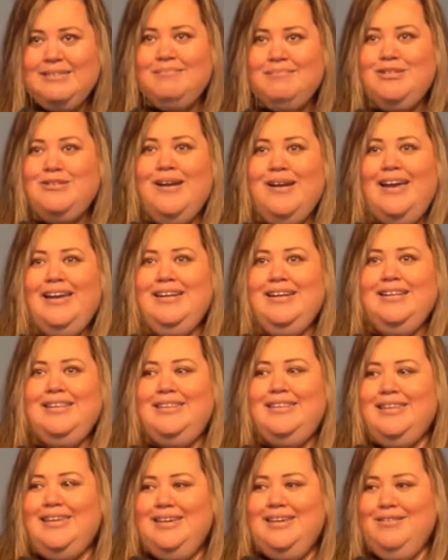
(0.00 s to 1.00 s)
I'm trying to
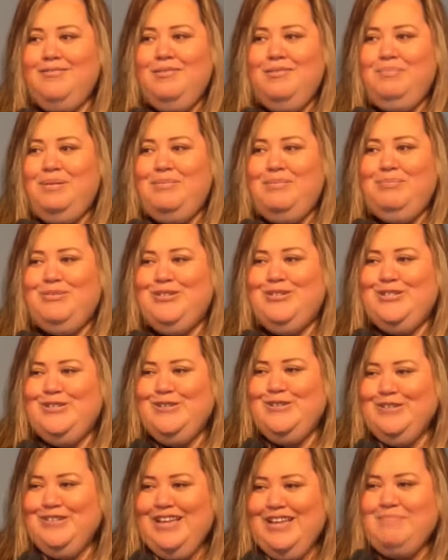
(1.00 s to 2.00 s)
think what people
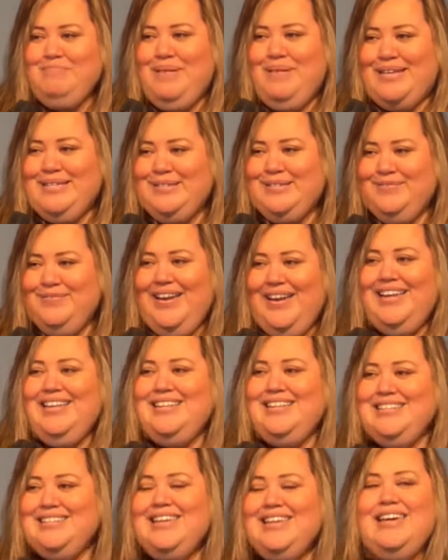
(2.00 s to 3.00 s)
do, like best
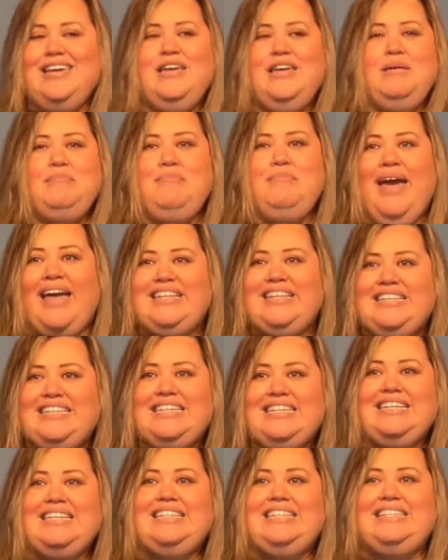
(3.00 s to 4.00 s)
friends
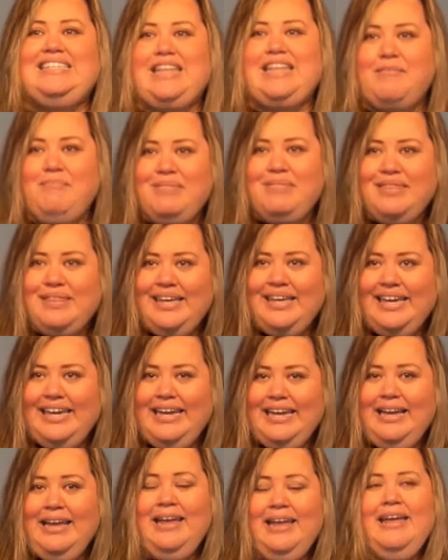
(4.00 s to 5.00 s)
matching
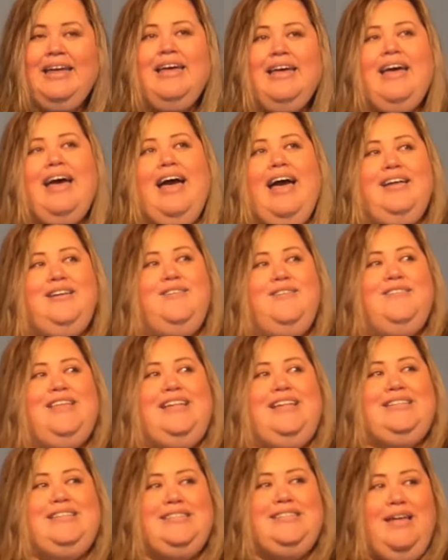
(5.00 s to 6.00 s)
something. I know
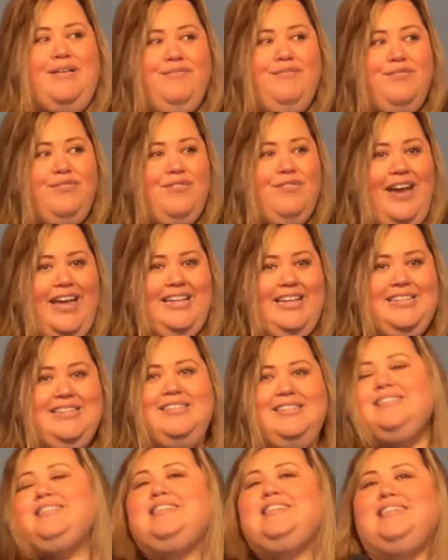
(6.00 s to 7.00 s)
that some
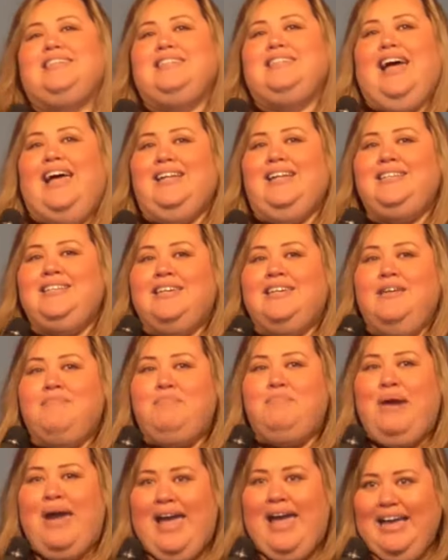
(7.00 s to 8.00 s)
friends decide to
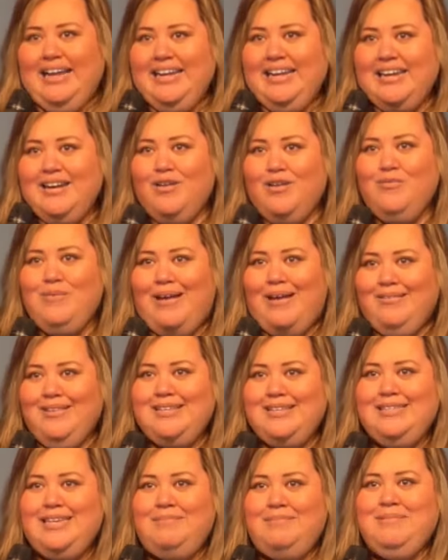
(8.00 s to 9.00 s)
get pregnant around
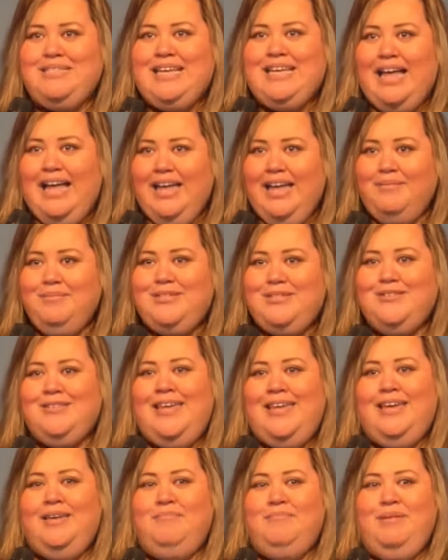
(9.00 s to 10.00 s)
the same time so
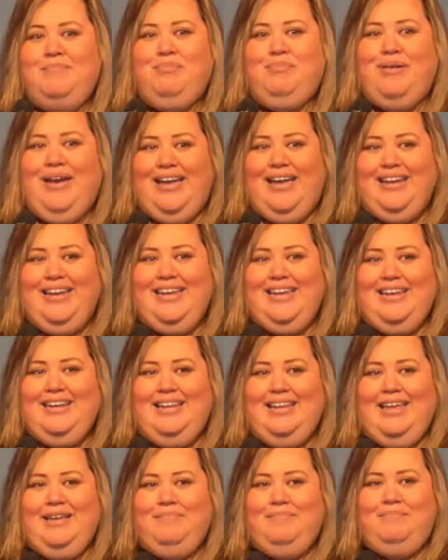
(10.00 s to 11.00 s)
they could be
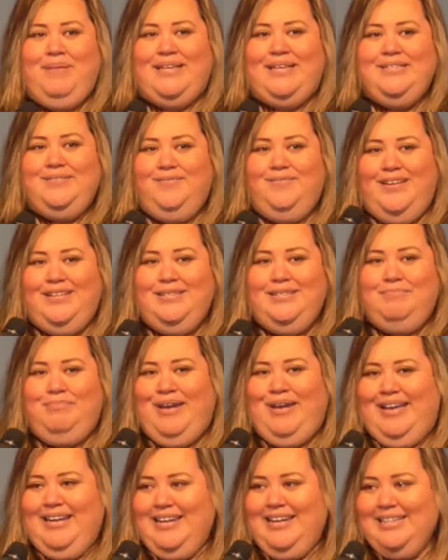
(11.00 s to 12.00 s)
pregnant, like best friends
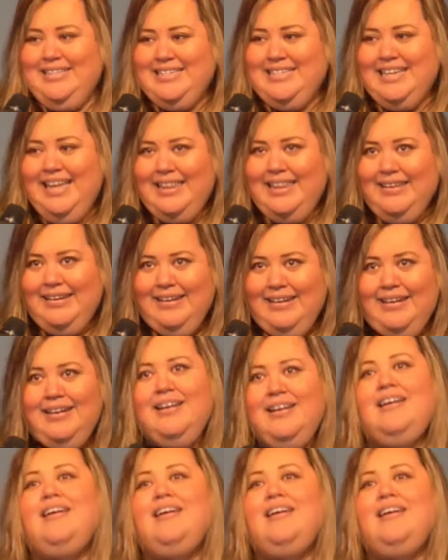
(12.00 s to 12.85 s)
pregnant together.